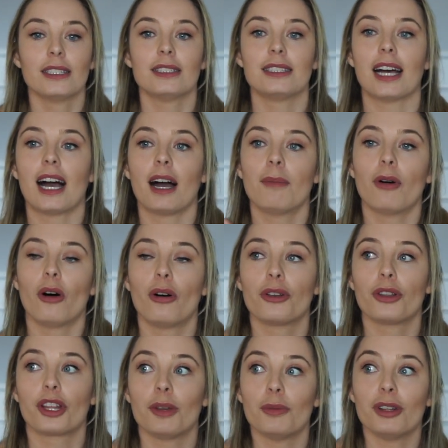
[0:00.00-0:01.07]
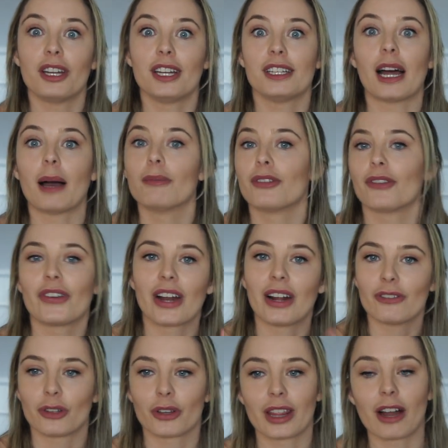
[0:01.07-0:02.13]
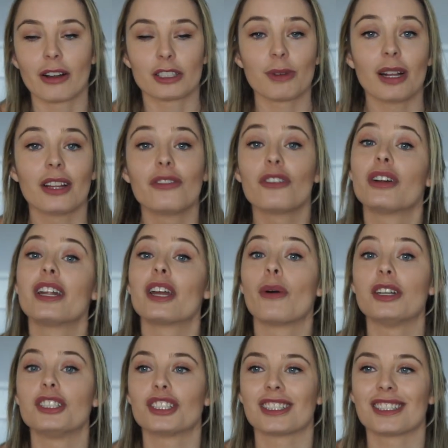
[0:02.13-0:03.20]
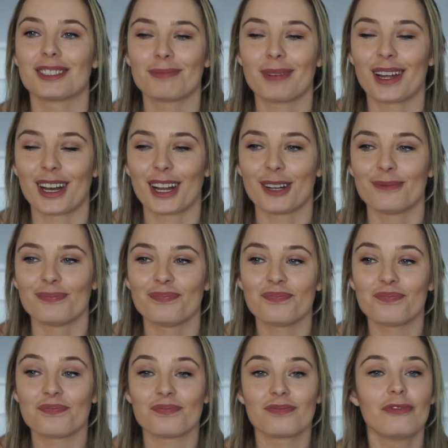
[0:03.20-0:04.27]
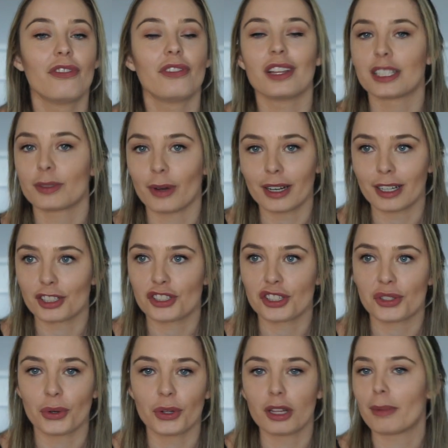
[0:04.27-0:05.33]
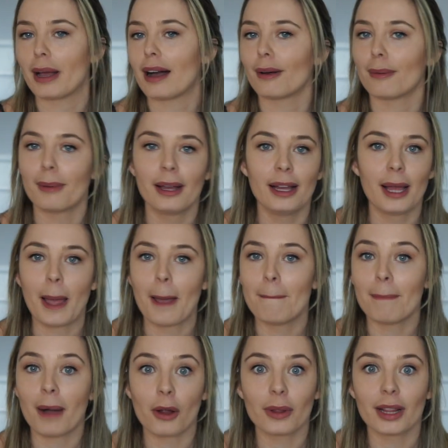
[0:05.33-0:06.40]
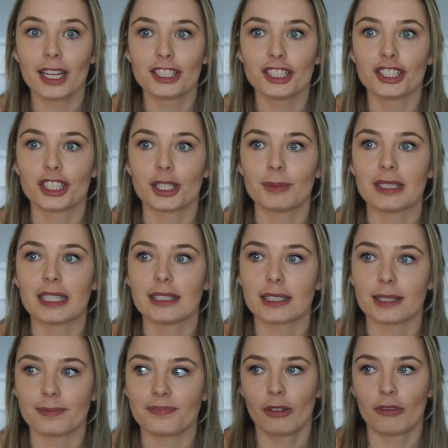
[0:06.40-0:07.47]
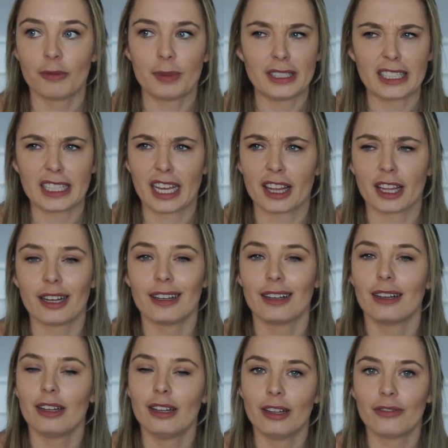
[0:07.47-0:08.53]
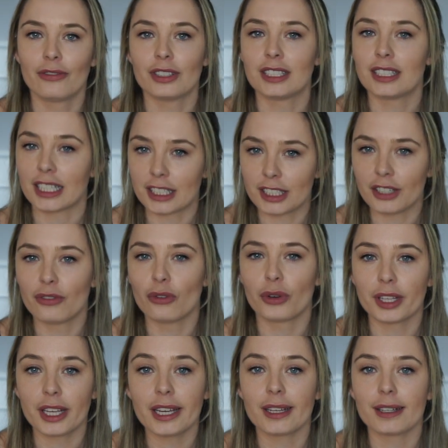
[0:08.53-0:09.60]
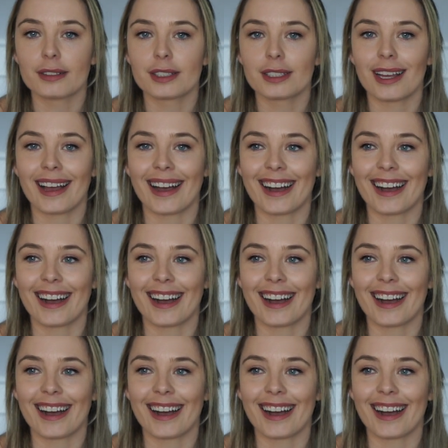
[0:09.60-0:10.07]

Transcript: tab on the community tab, so you can have a look there as well if you have any questions. But for this one, it's just all about my relationship. Since we've been together for 64 years,